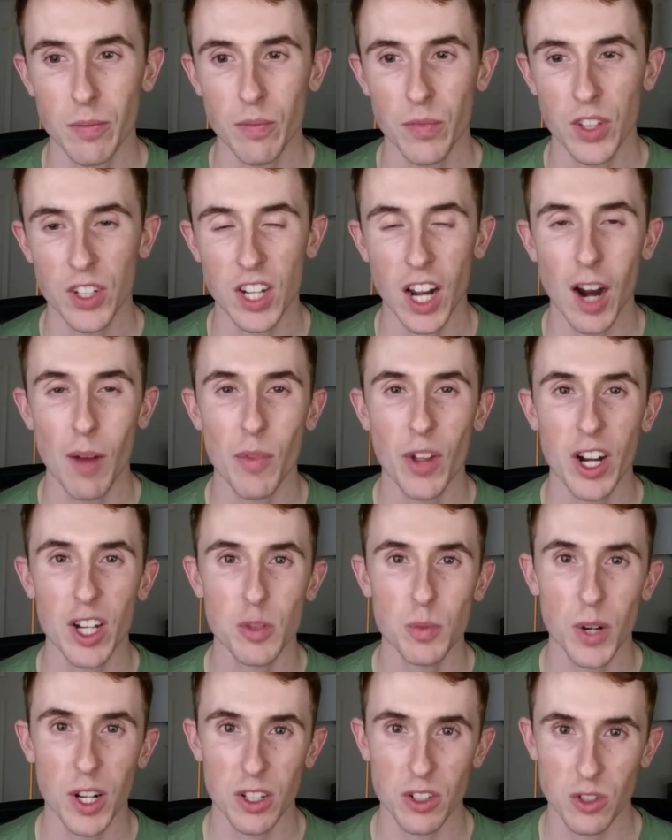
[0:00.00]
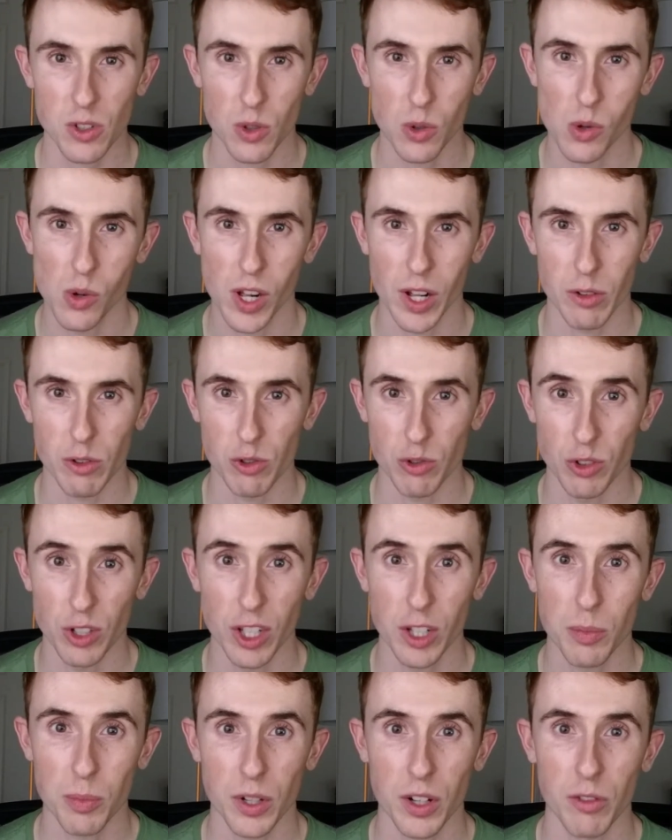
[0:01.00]
The time that I spent at school, I was
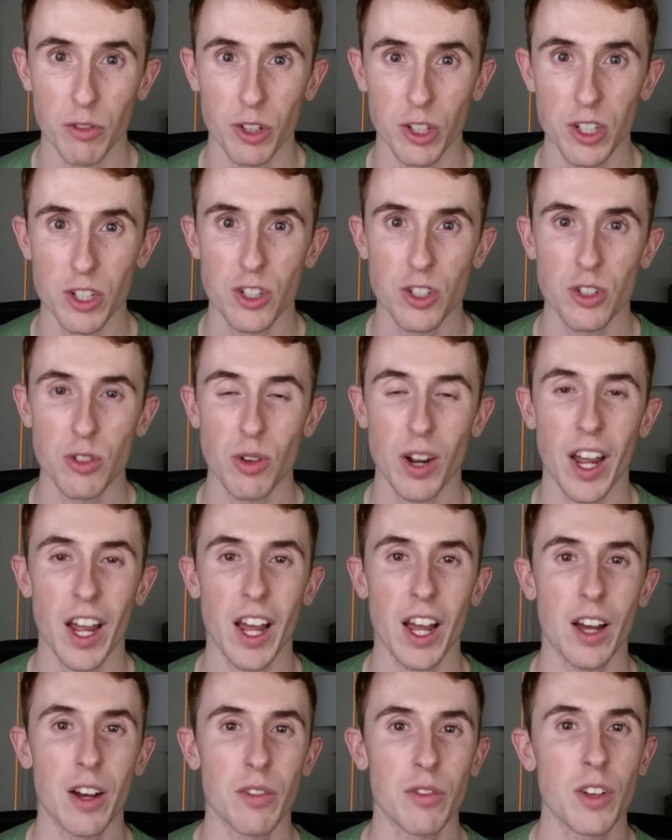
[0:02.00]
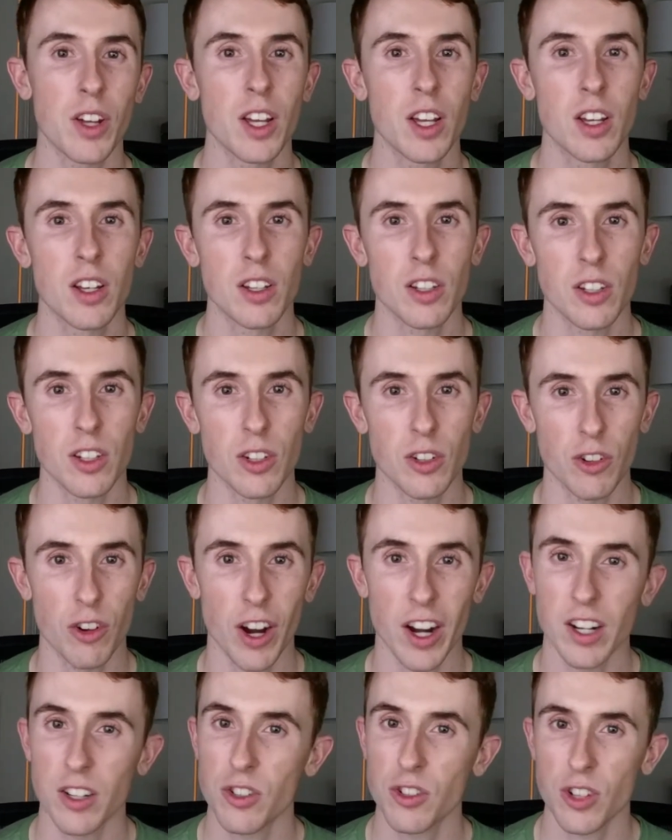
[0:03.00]
really privileged to have
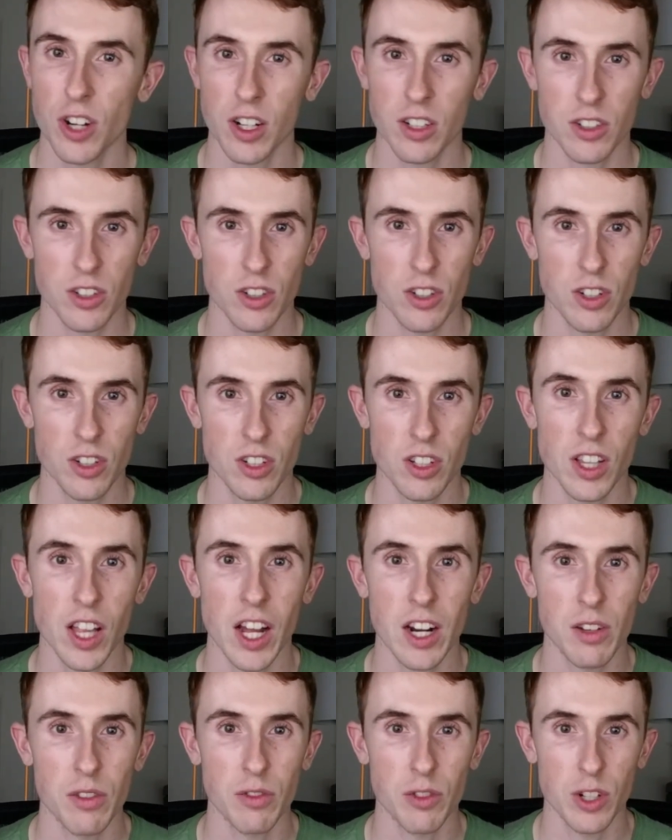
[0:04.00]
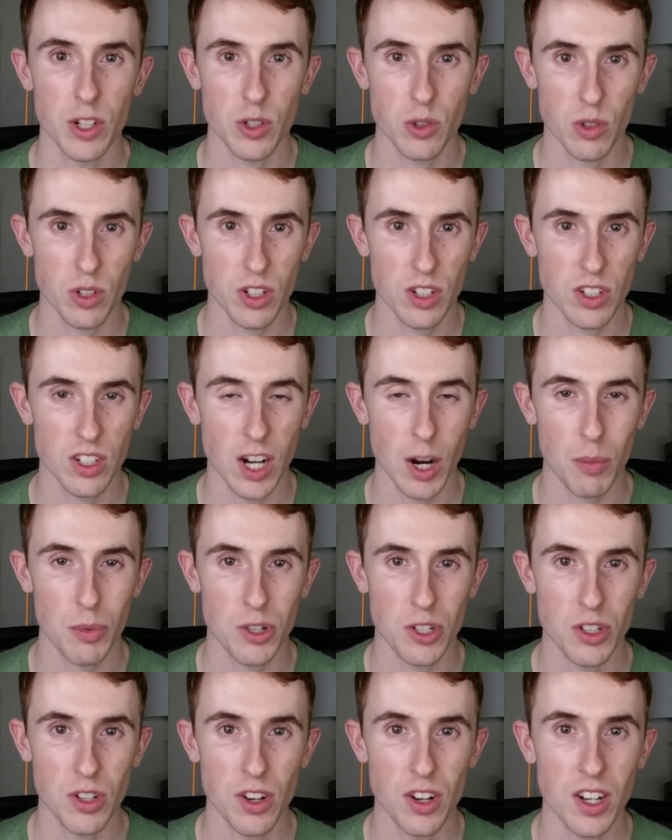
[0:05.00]
great instructors, a lot of resources and
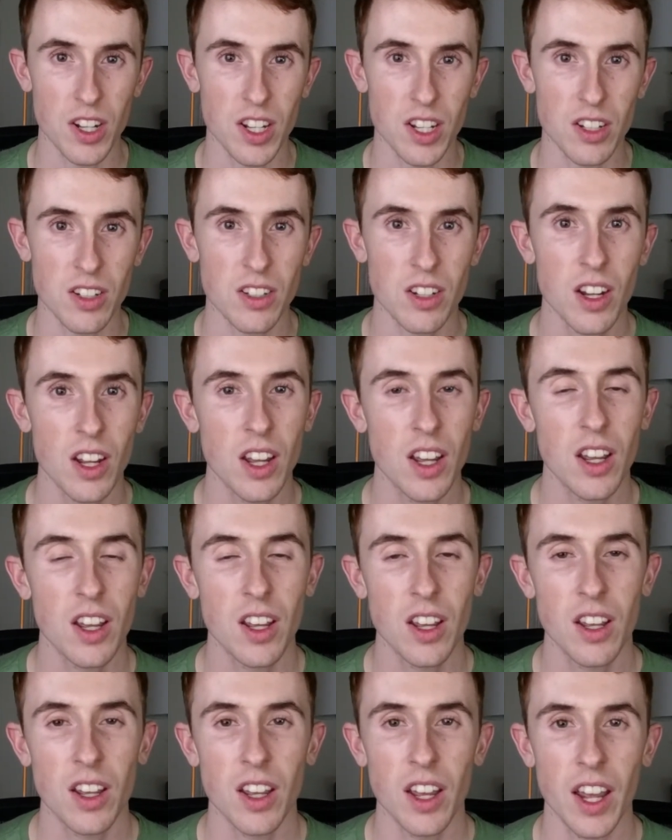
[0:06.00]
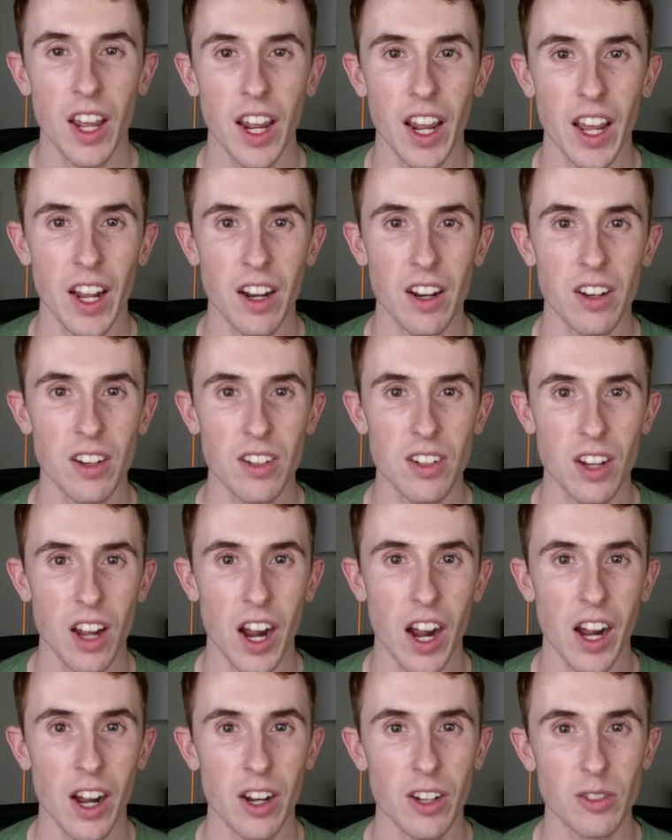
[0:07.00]
opportunities, and
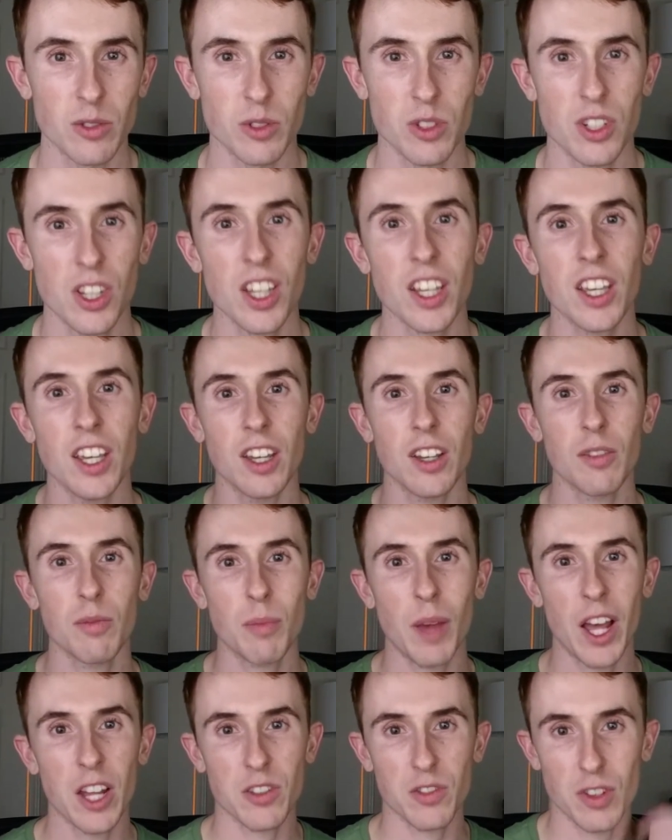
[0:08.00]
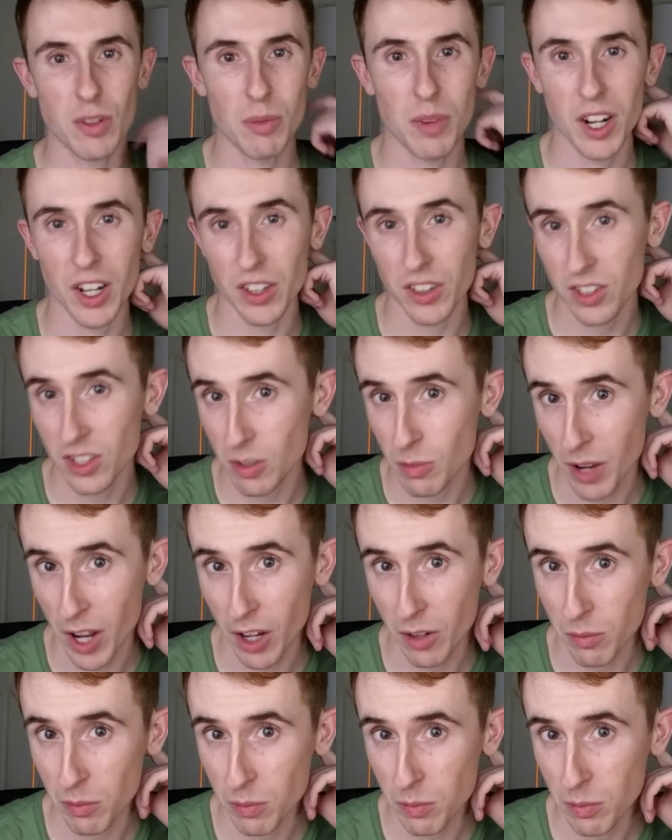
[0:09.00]
I was thinking past few months
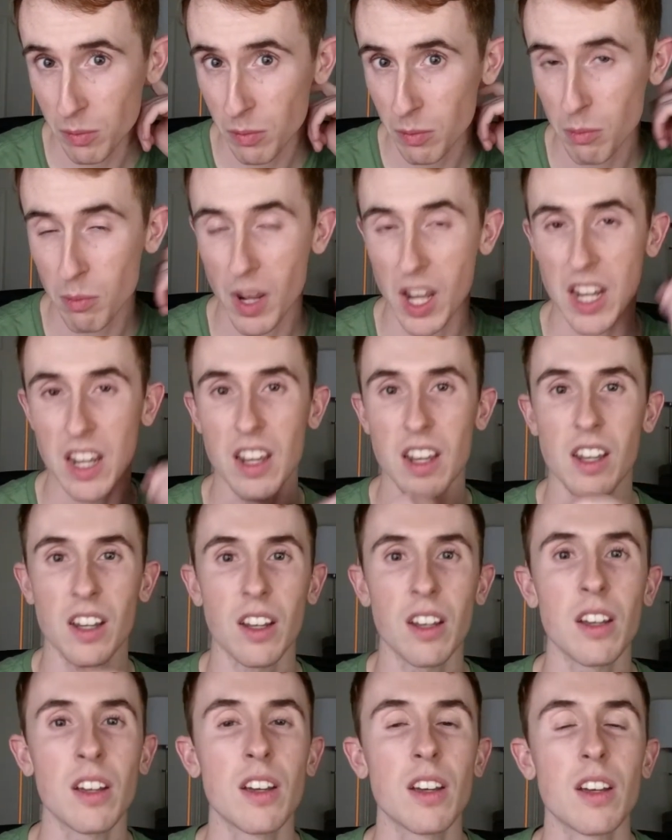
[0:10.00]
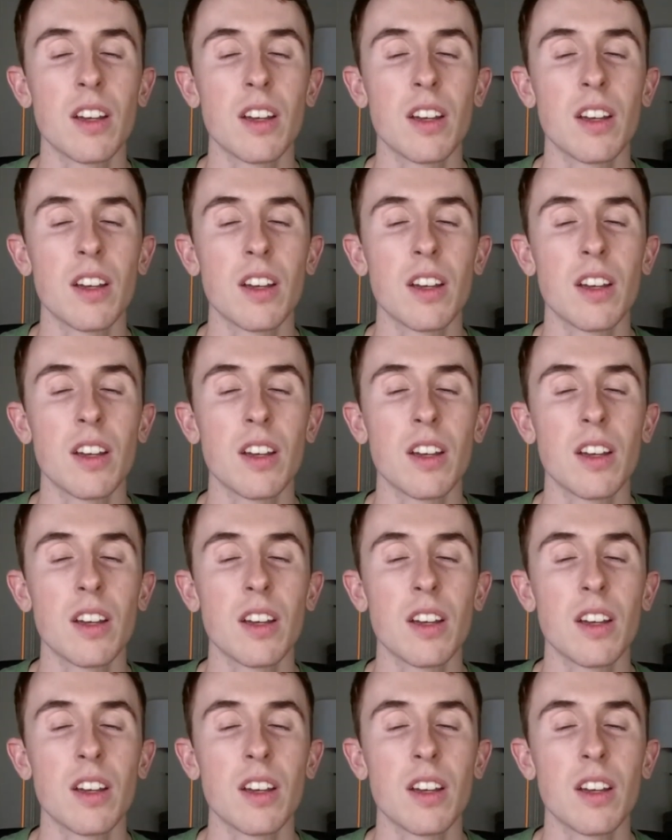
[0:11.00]
about making